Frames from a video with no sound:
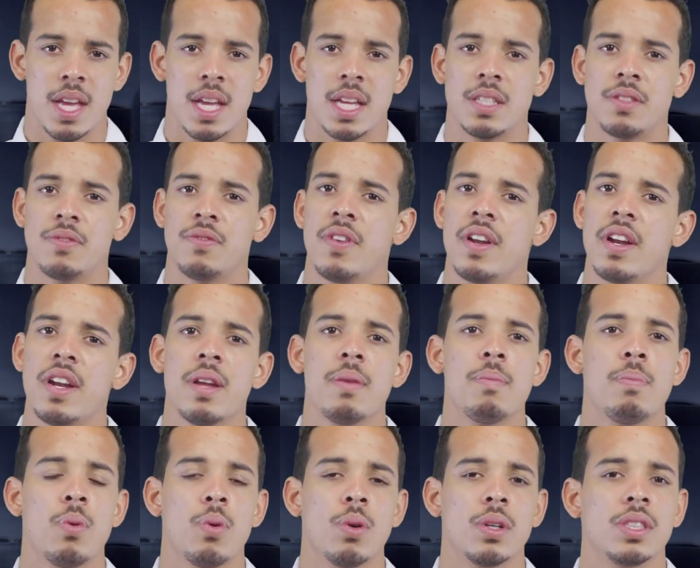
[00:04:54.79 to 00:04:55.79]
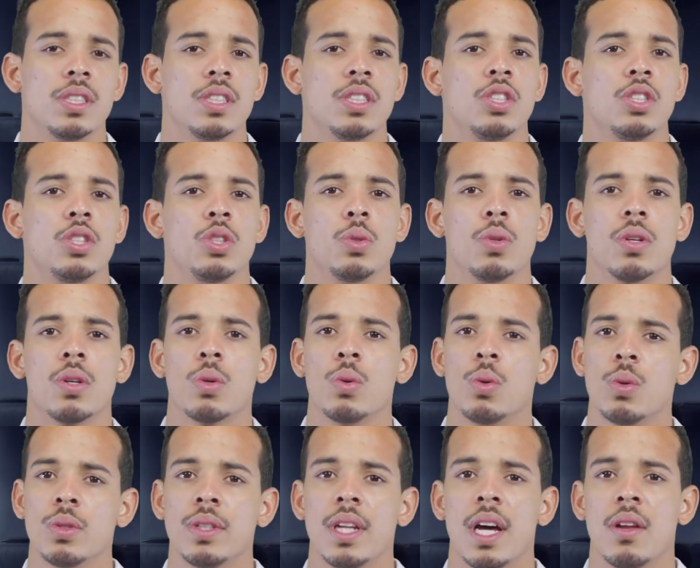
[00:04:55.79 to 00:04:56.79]
It's very important you do a
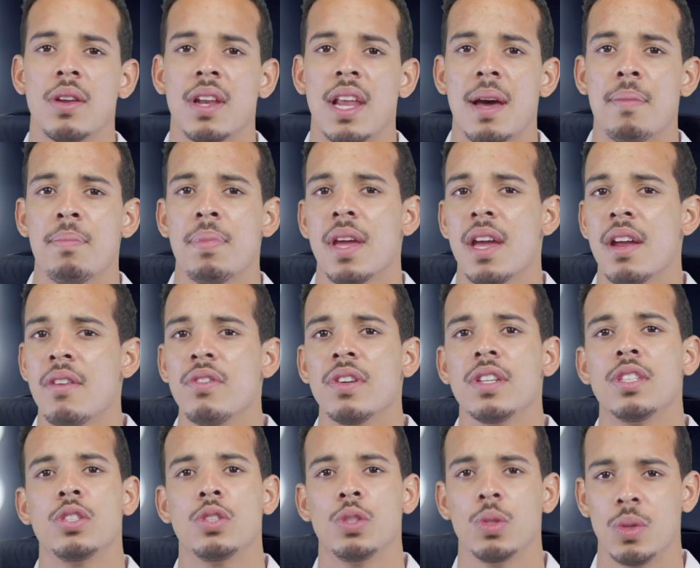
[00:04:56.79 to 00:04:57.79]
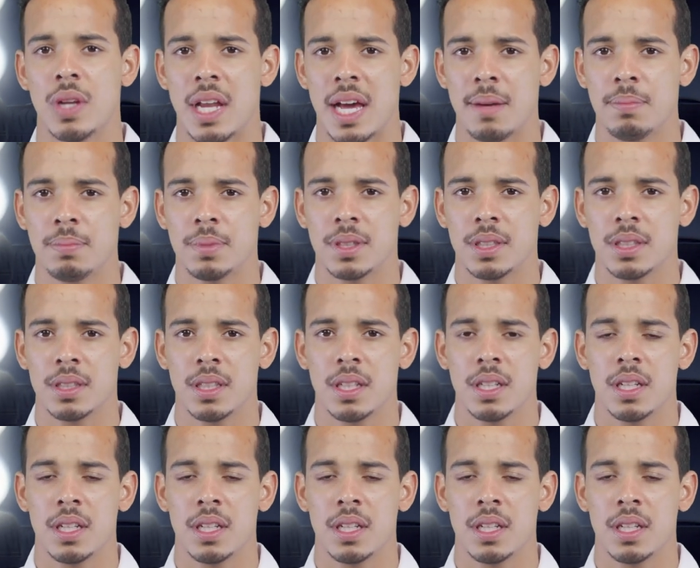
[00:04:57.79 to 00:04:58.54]
cool down lap every 2 laps,